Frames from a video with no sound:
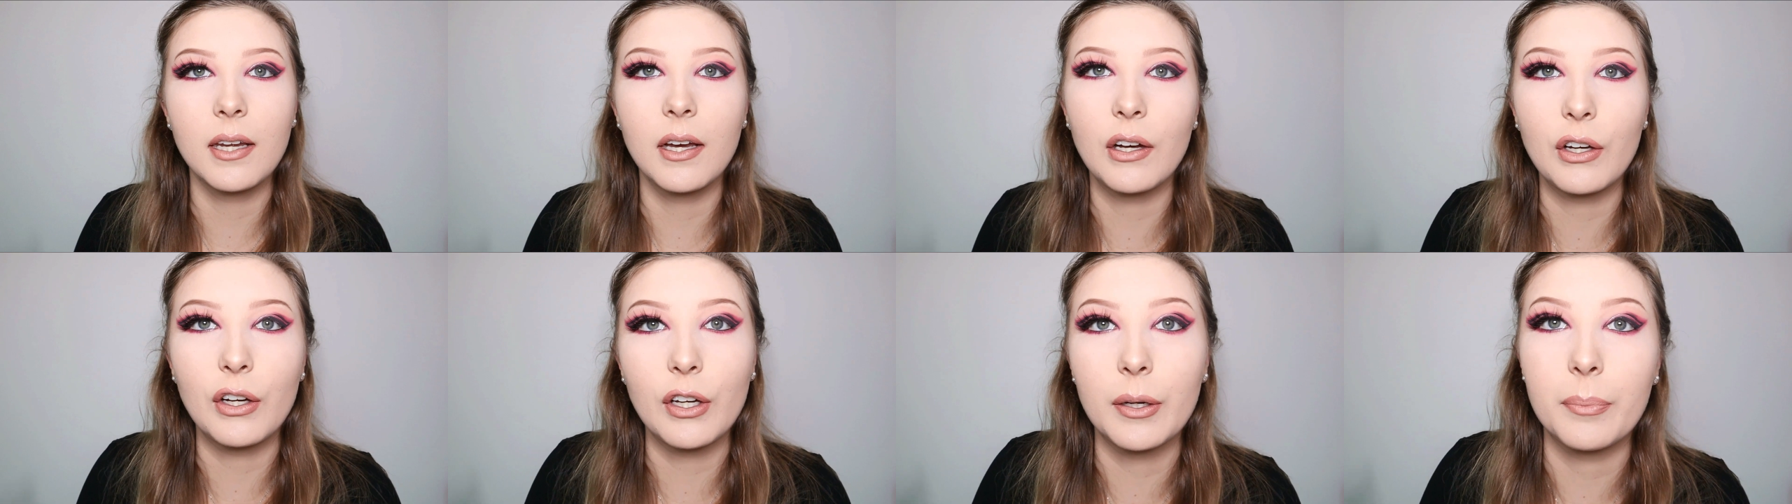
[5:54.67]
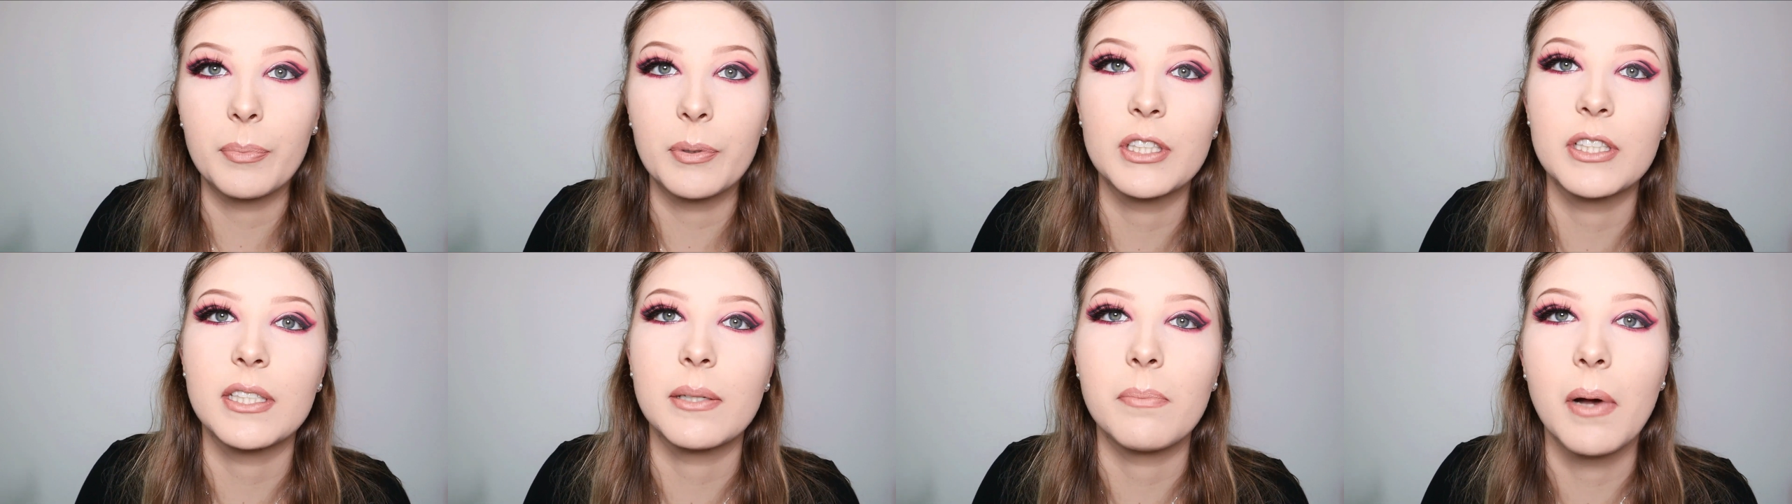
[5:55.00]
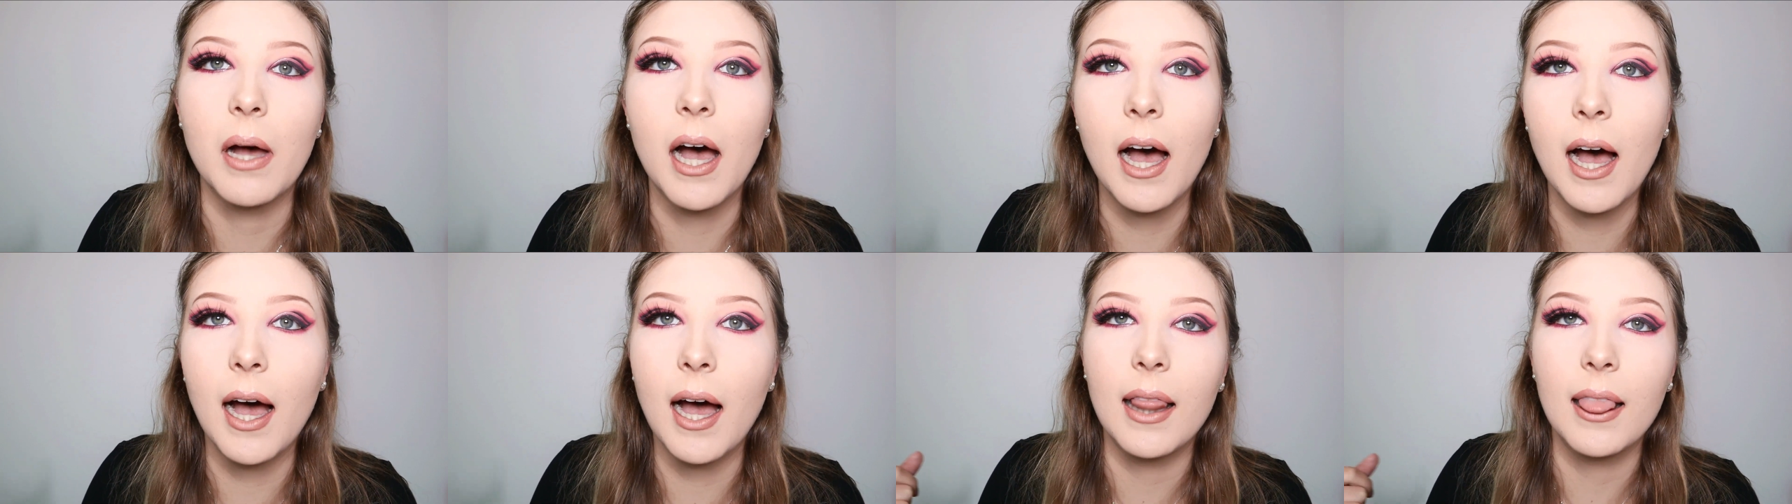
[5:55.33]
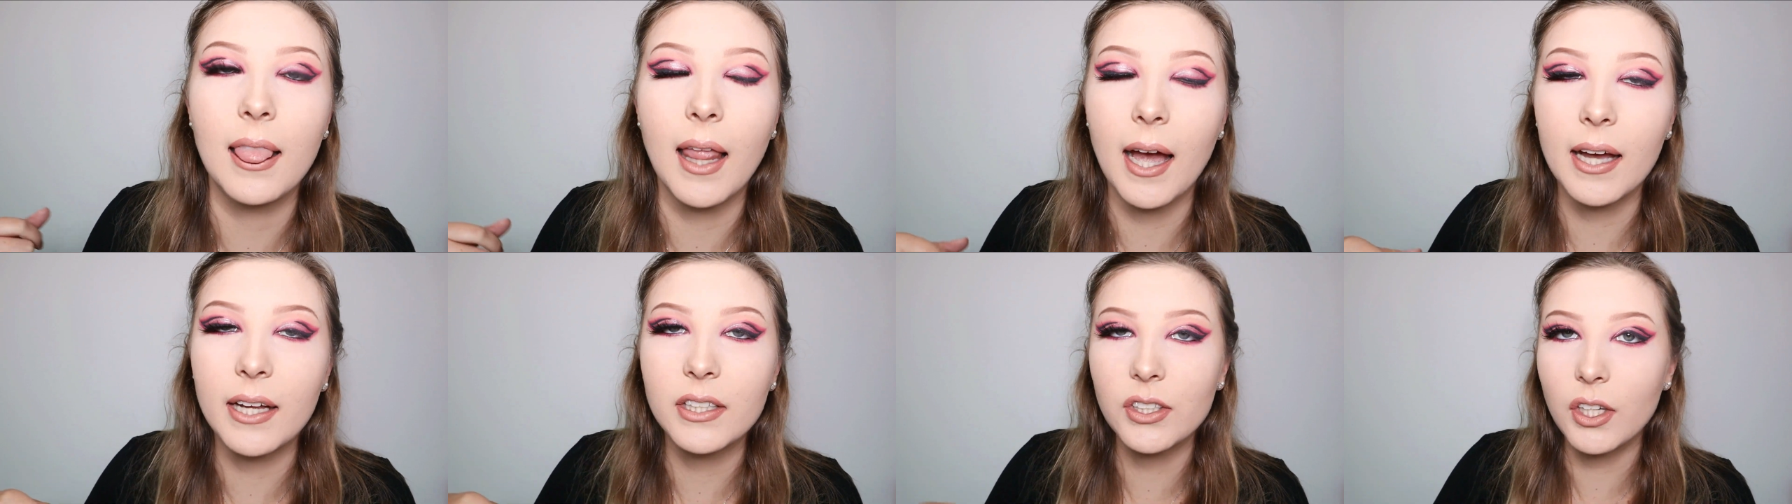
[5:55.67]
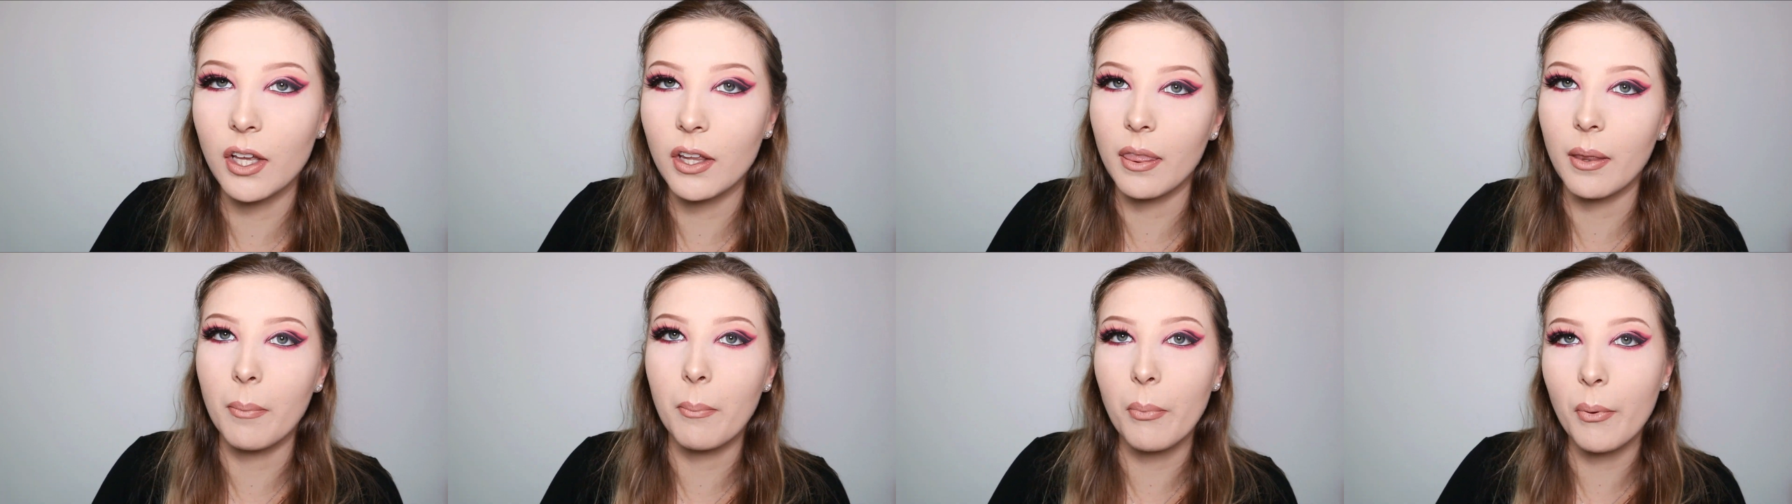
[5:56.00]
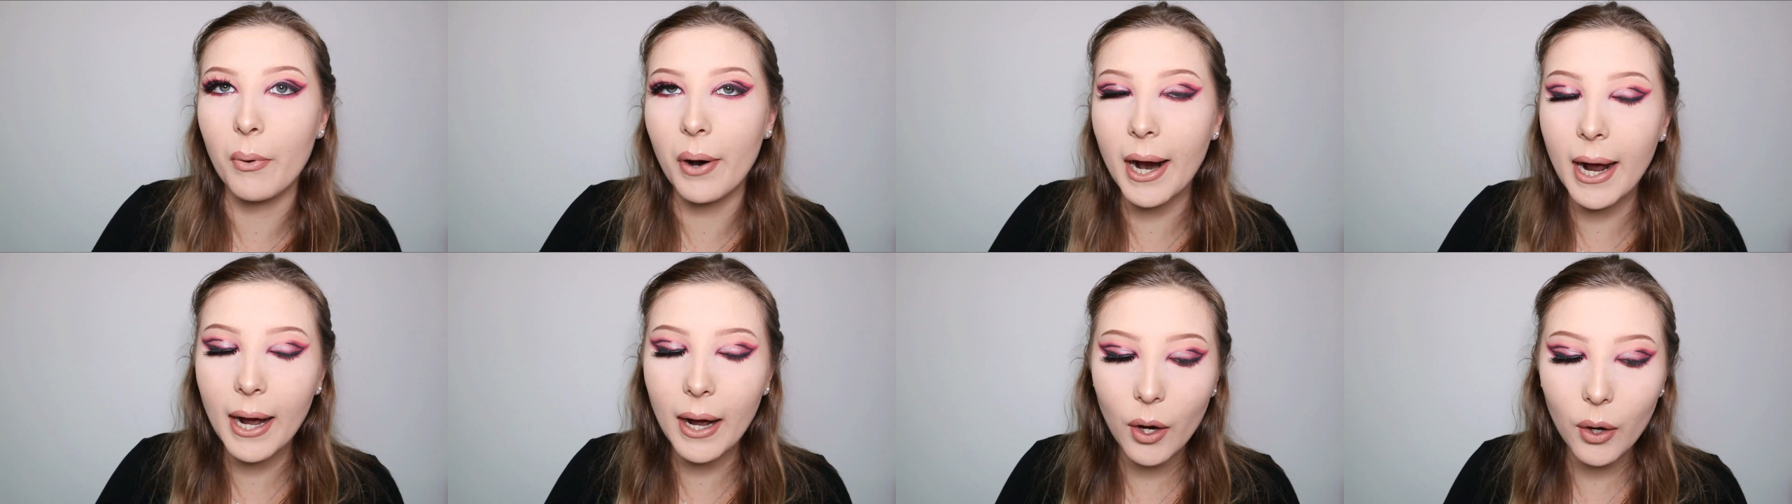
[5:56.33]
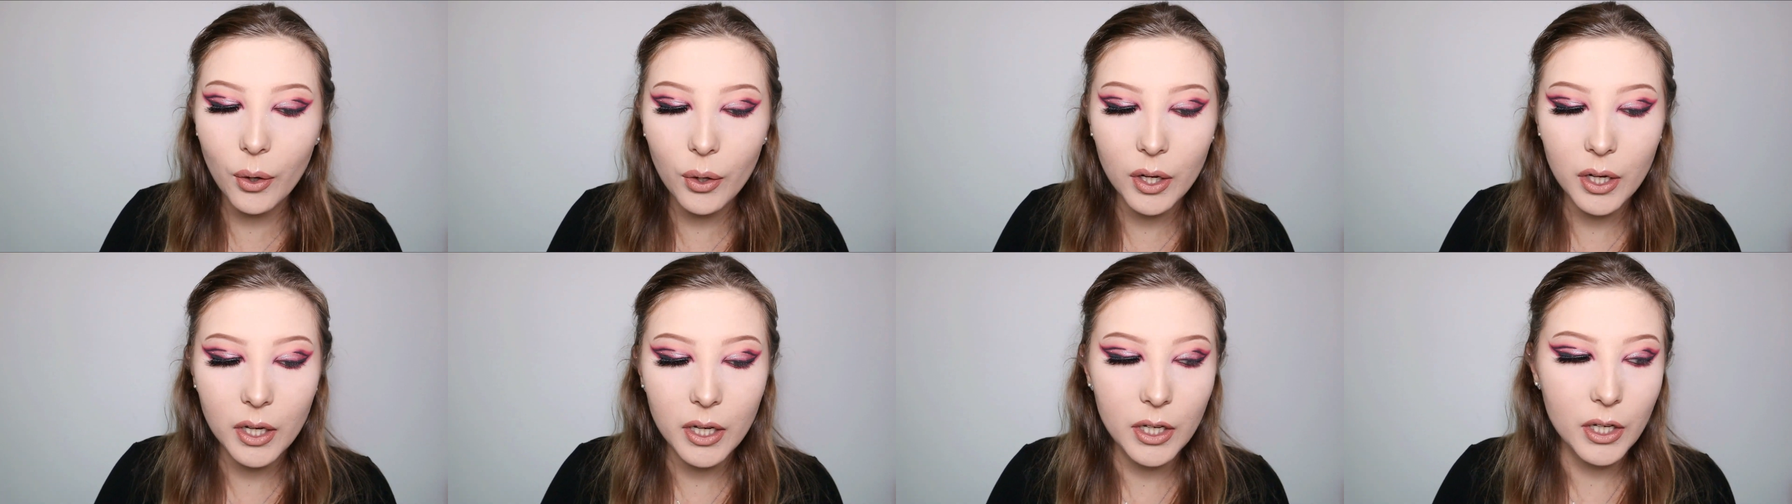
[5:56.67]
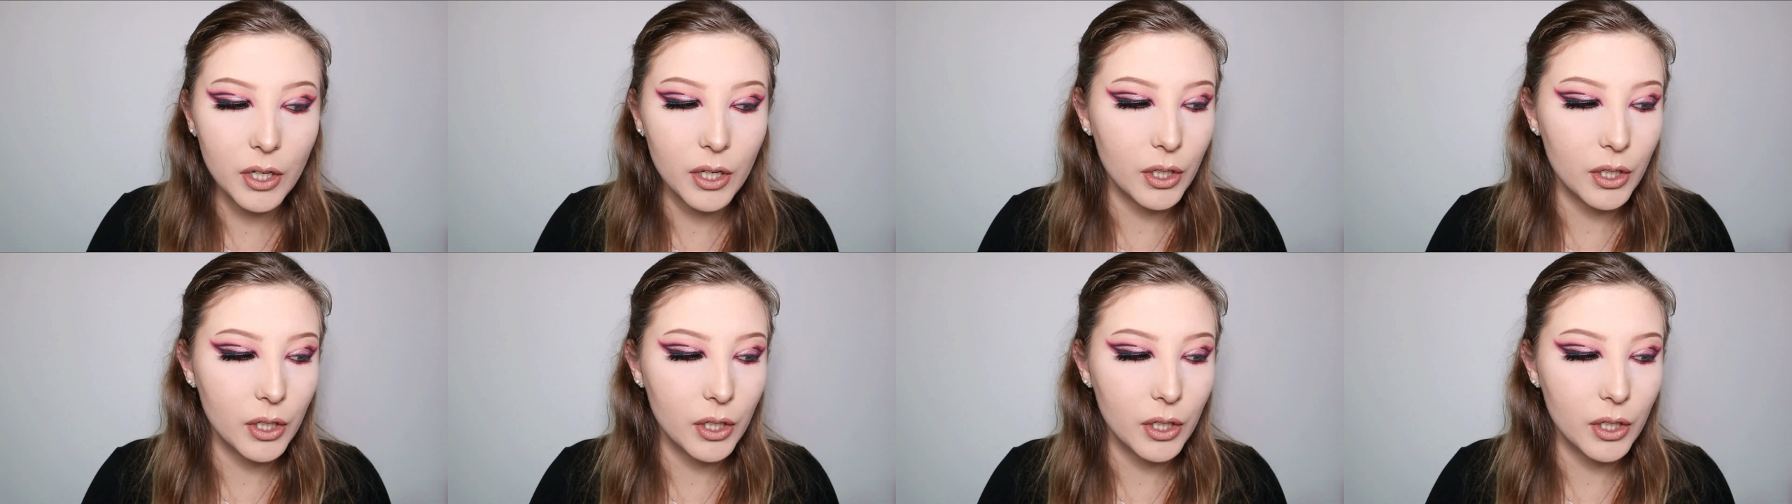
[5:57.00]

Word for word: Now I'm going to put some highlights on the brow.